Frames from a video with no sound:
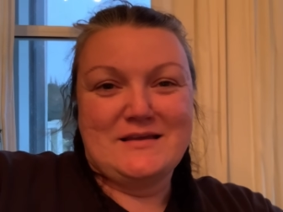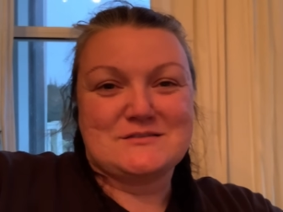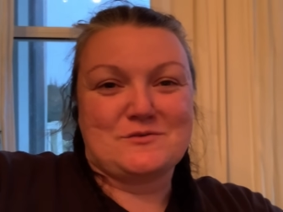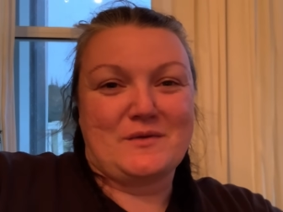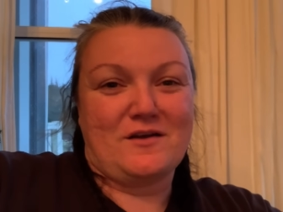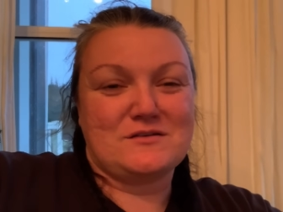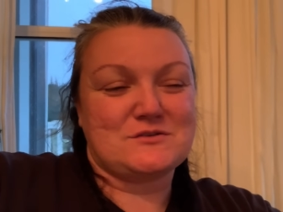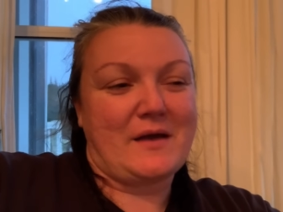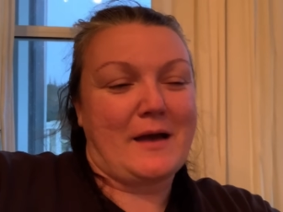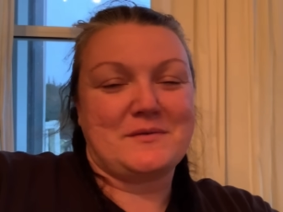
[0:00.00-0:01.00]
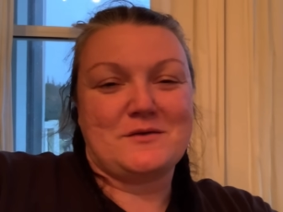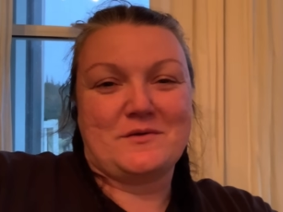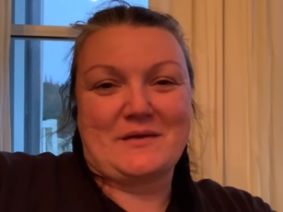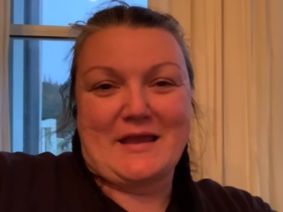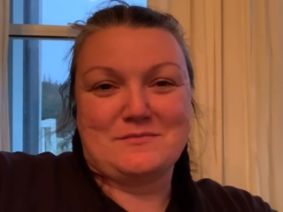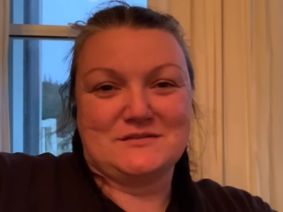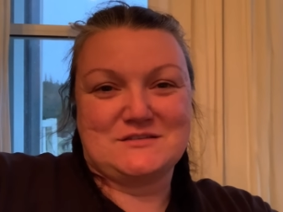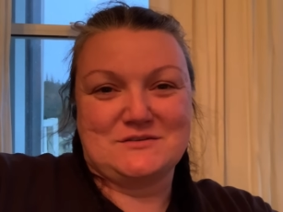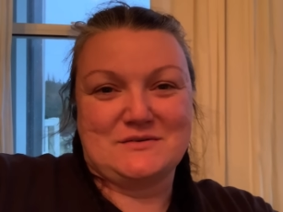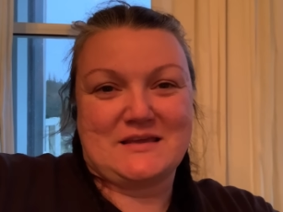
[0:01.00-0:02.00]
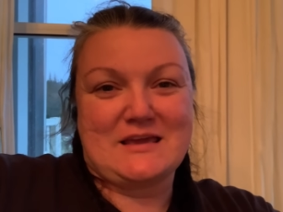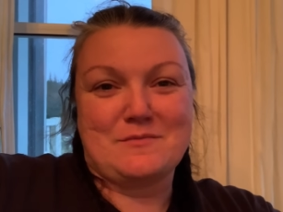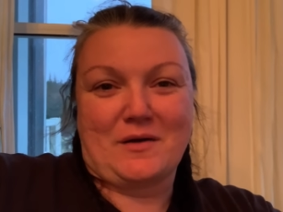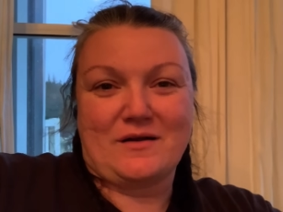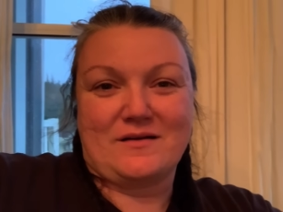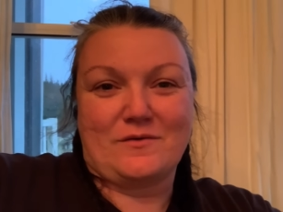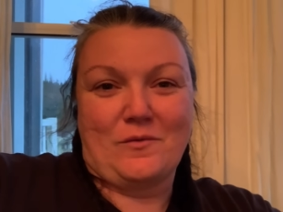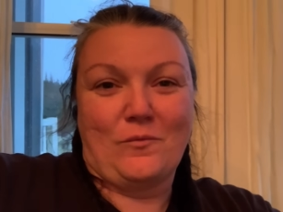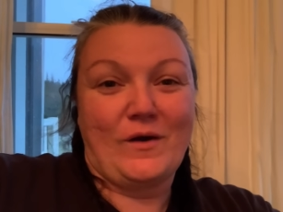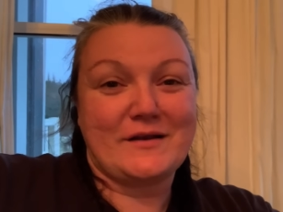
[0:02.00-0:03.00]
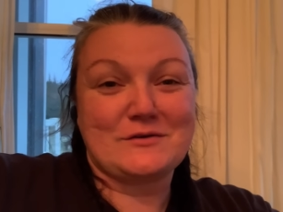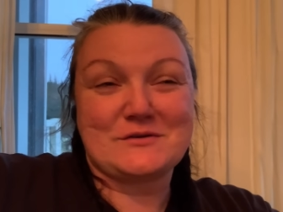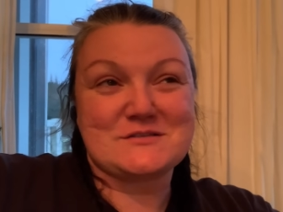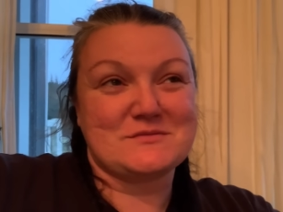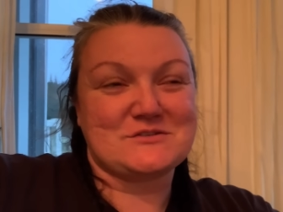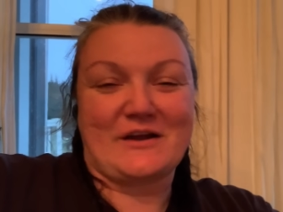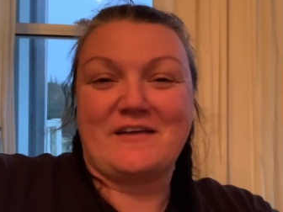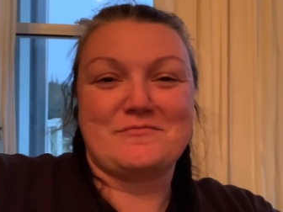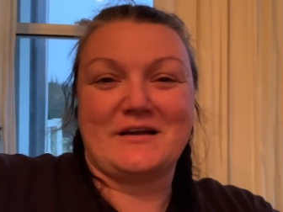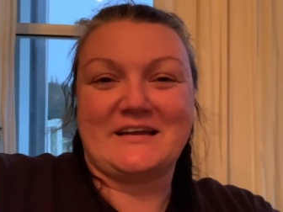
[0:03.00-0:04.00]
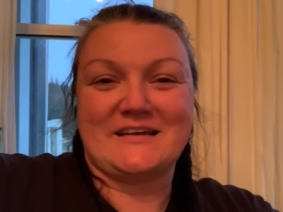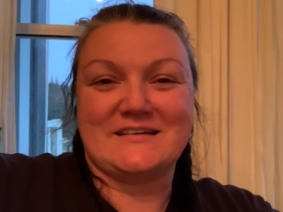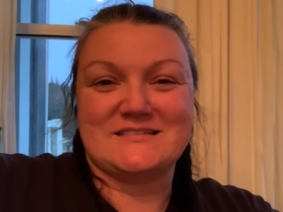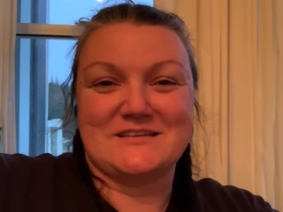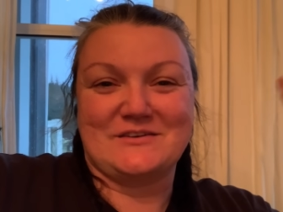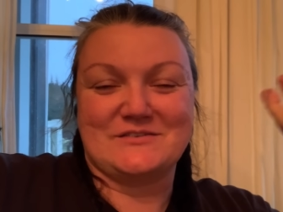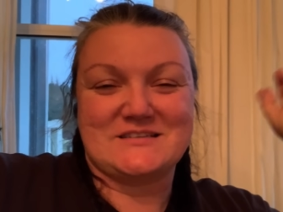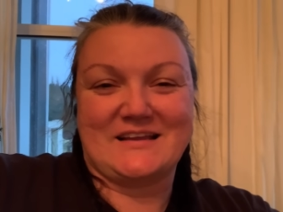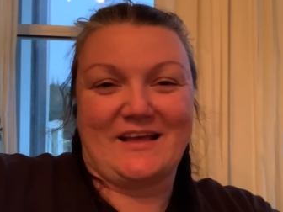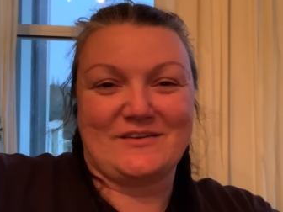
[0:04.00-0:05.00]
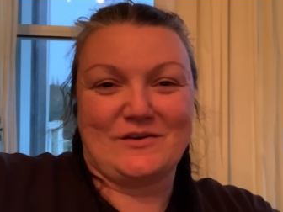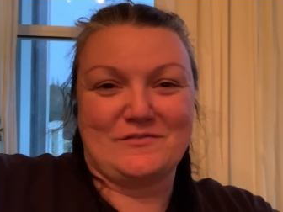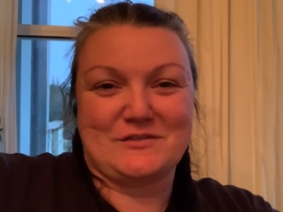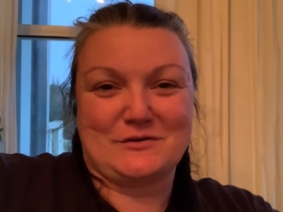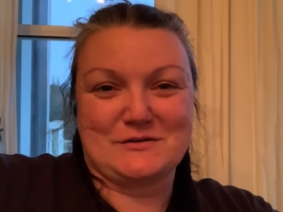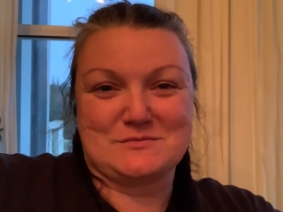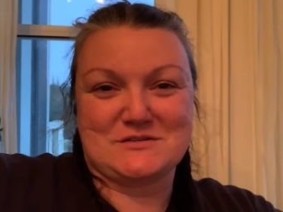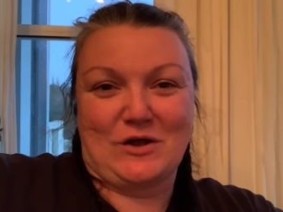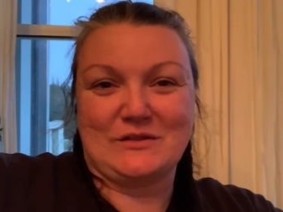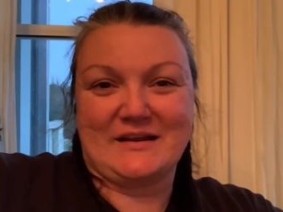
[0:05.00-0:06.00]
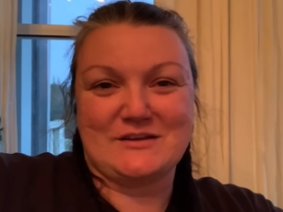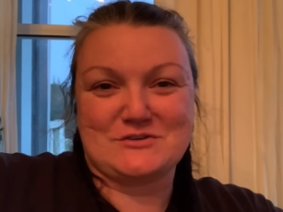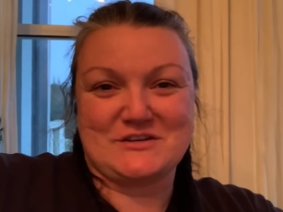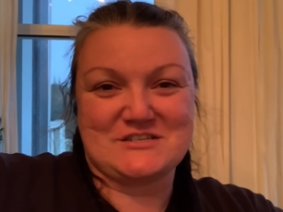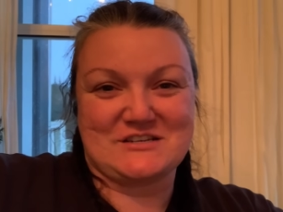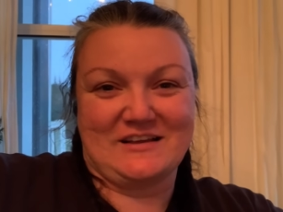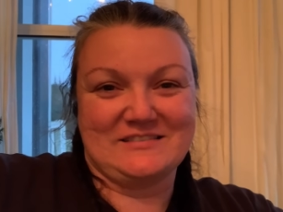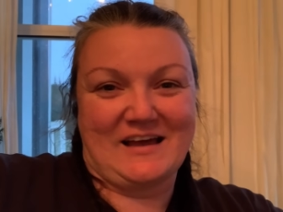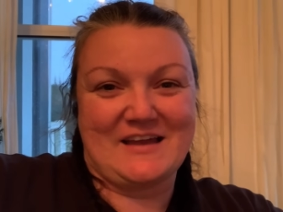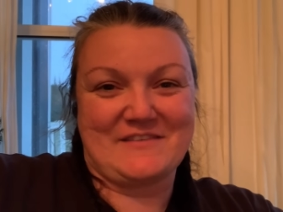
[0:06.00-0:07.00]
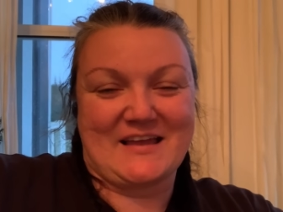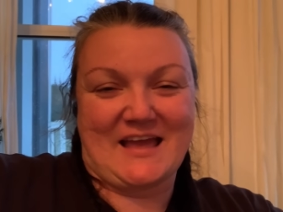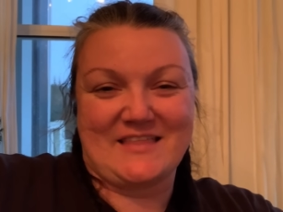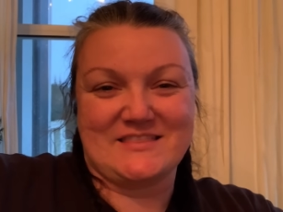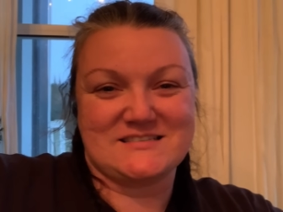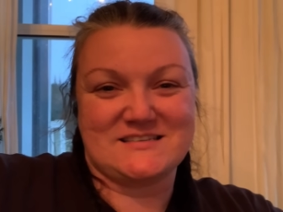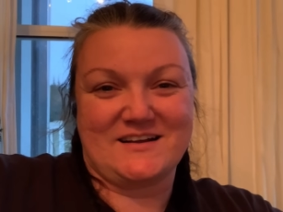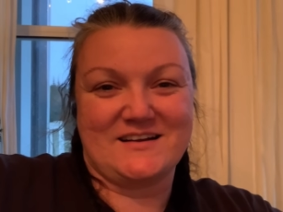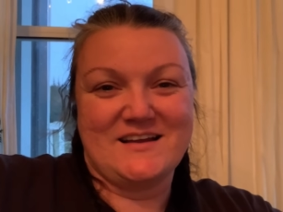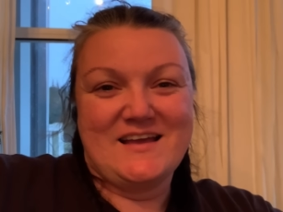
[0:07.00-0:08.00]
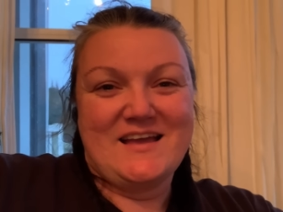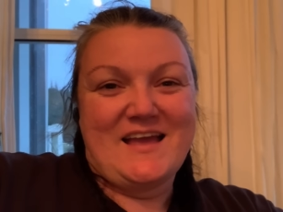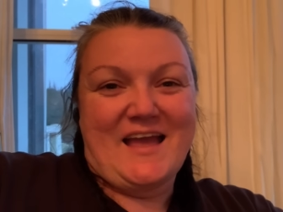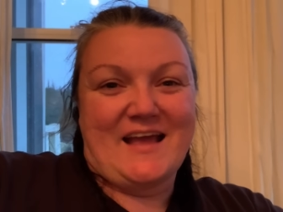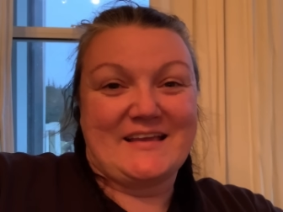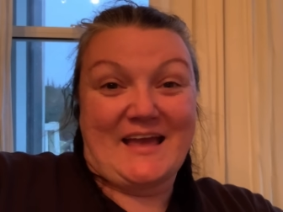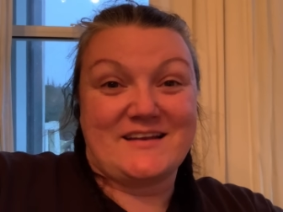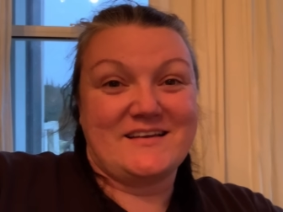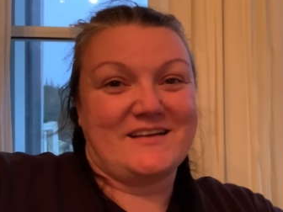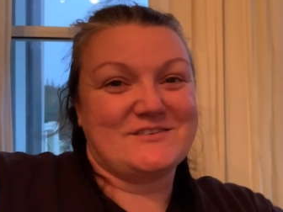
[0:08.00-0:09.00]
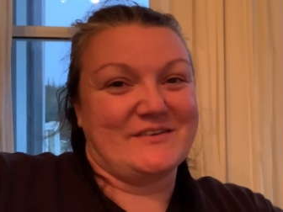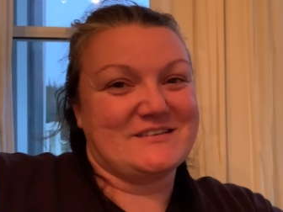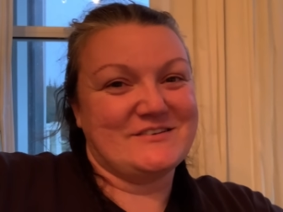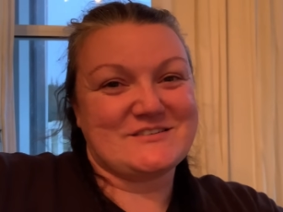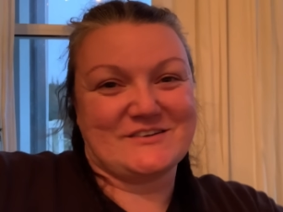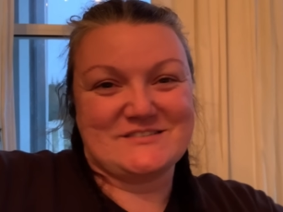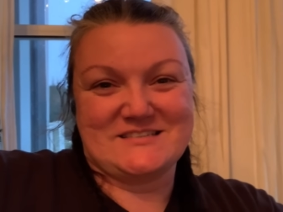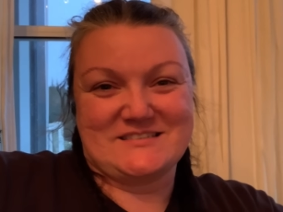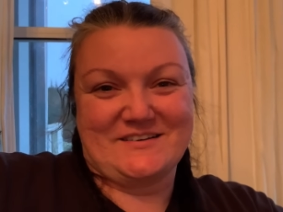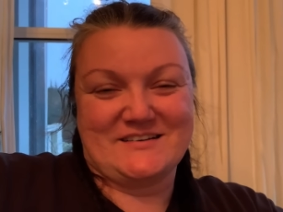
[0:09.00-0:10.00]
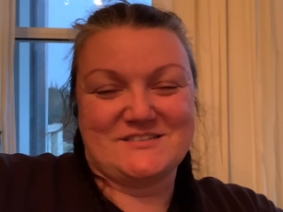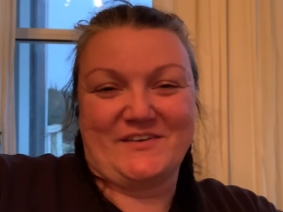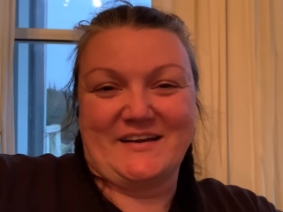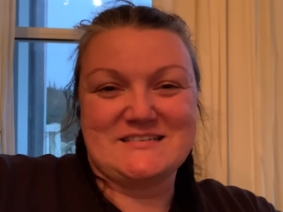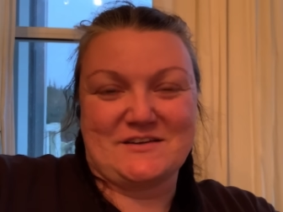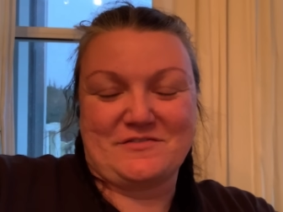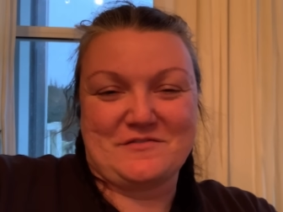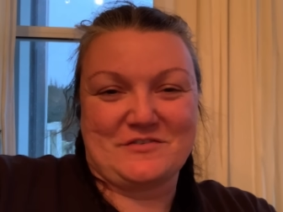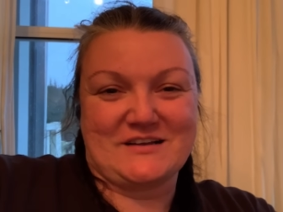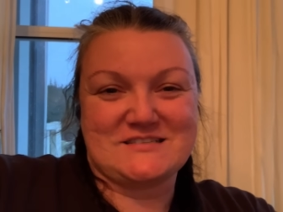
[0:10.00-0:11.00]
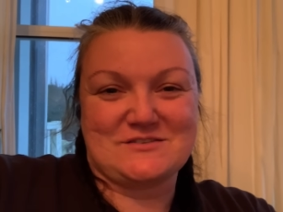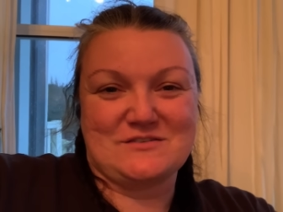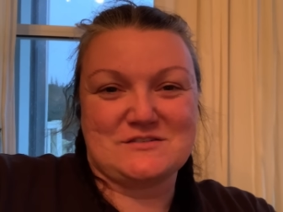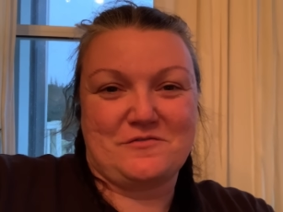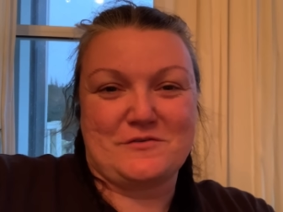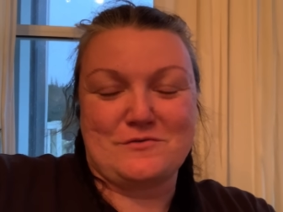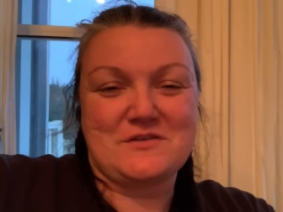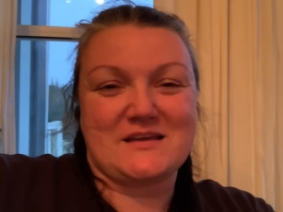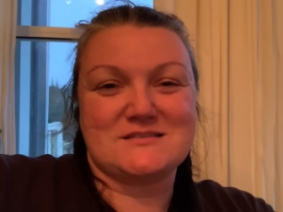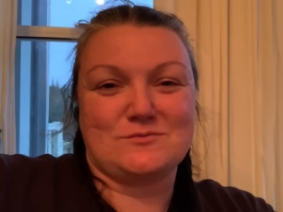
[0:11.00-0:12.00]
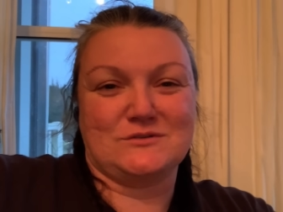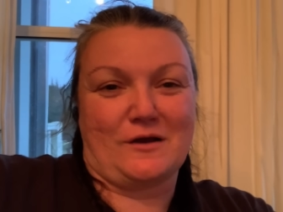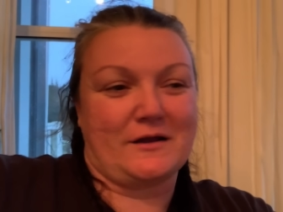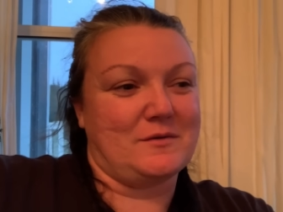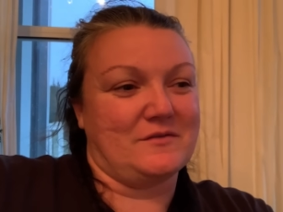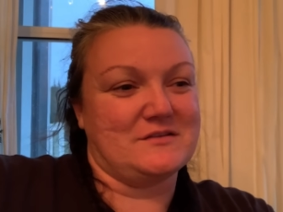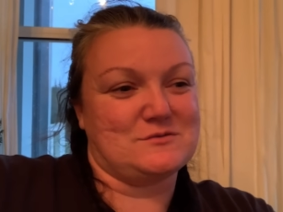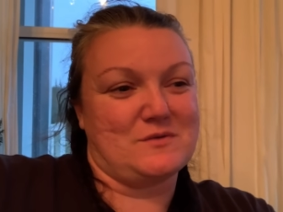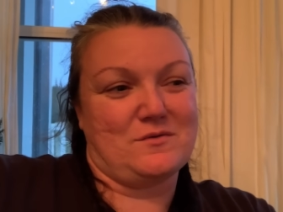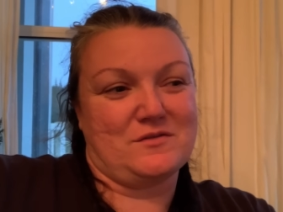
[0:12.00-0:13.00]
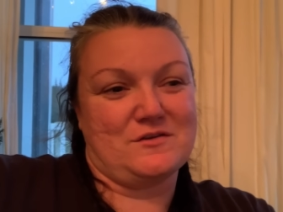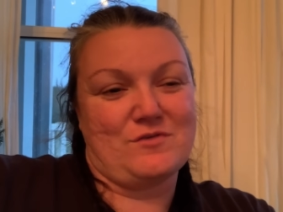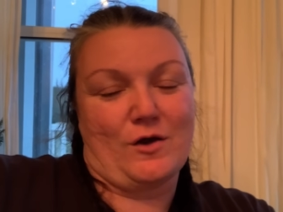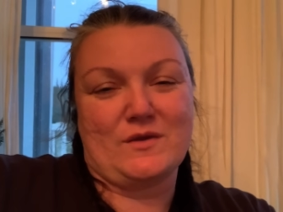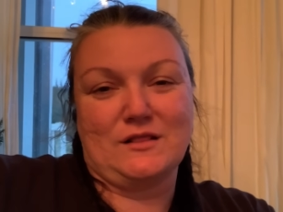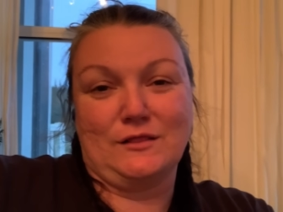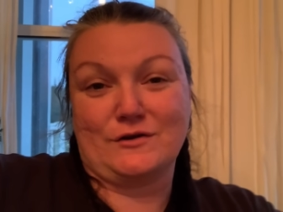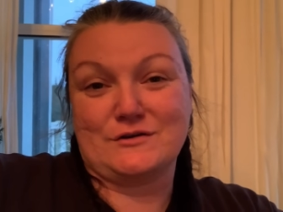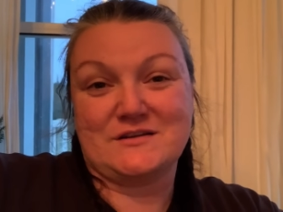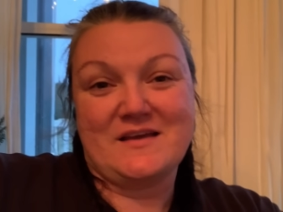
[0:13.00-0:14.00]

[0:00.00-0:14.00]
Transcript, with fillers: So we are so happy we were able to keep our one Christmas craft market, you know, together over the Christmas holiday tradition alive again this year. And again, doing two shows this year is very different for us. So there's a few things we'll talk about this week with you that we learned